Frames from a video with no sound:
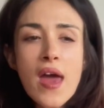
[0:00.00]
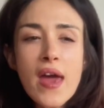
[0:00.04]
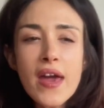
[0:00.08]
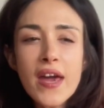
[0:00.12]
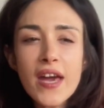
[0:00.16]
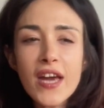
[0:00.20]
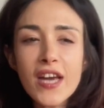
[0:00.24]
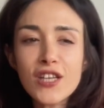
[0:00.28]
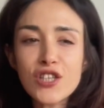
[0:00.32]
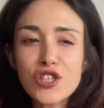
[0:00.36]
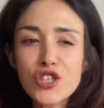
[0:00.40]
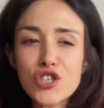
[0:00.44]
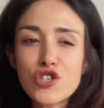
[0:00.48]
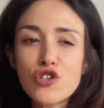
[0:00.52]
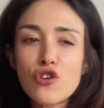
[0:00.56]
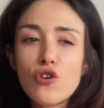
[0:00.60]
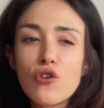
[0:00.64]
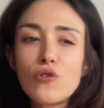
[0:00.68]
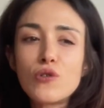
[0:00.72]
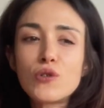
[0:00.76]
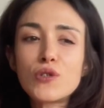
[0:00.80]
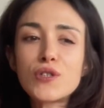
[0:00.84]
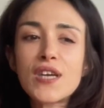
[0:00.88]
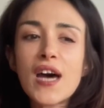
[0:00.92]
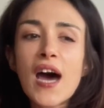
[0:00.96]
it
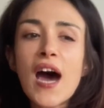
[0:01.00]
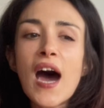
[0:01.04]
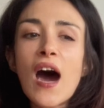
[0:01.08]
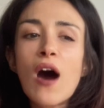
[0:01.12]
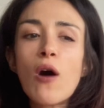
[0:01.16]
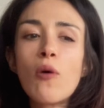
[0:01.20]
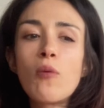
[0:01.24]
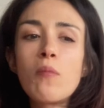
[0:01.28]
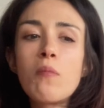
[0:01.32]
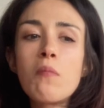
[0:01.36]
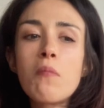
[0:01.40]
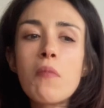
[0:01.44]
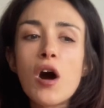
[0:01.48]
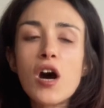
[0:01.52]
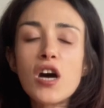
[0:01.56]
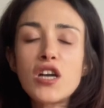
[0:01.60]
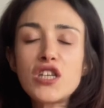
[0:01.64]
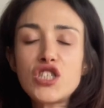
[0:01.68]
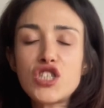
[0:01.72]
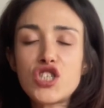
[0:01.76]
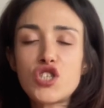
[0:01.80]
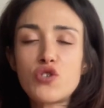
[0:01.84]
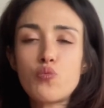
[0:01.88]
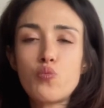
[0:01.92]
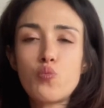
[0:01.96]
shows how
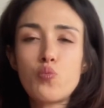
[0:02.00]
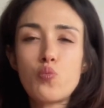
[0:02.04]
much